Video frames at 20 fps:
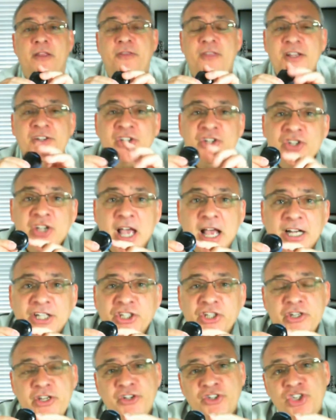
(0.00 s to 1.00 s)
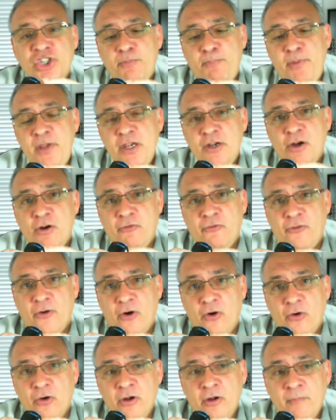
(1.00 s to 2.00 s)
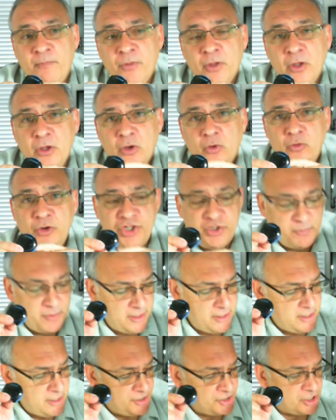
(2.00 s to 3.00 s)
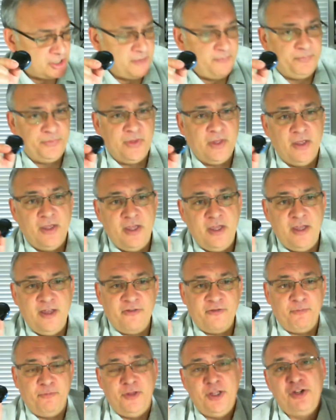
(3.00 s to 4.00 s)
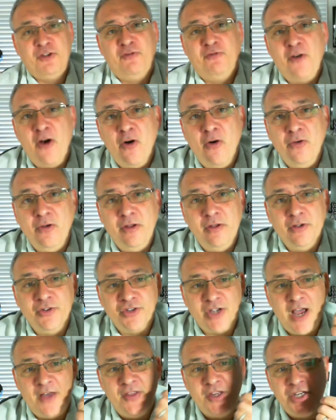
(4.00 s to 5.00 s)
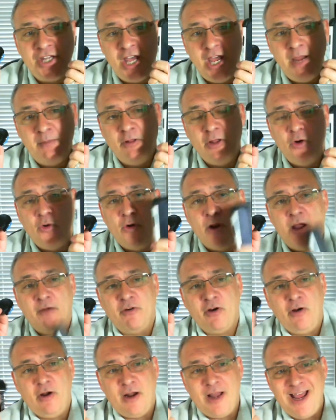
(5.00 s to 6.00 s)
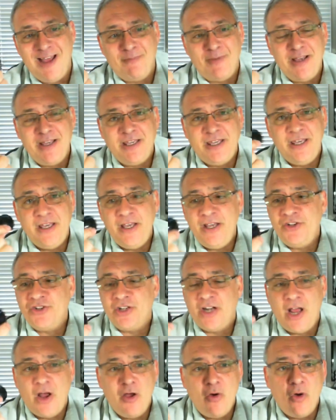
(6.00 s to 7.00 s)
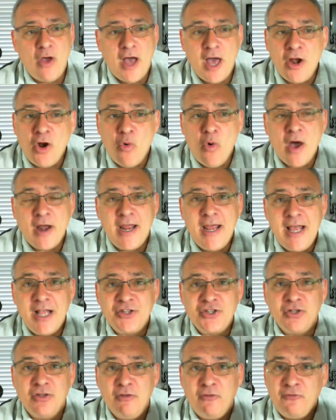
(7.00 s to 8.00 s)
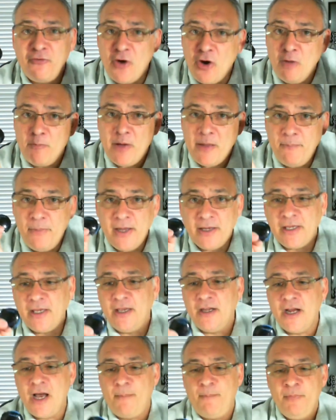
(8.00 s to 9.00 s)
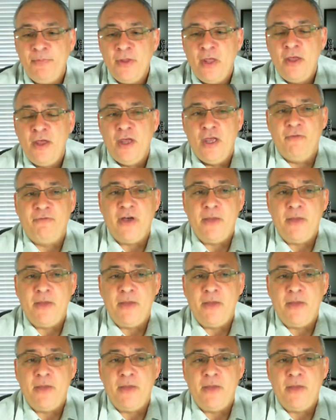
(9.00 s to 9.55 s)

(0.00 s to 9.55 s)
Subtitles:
this is actually a speakerphone, which means if this phone is on the table or whatever, and I have my keys, and I don't want to answer the phone by picking it up, if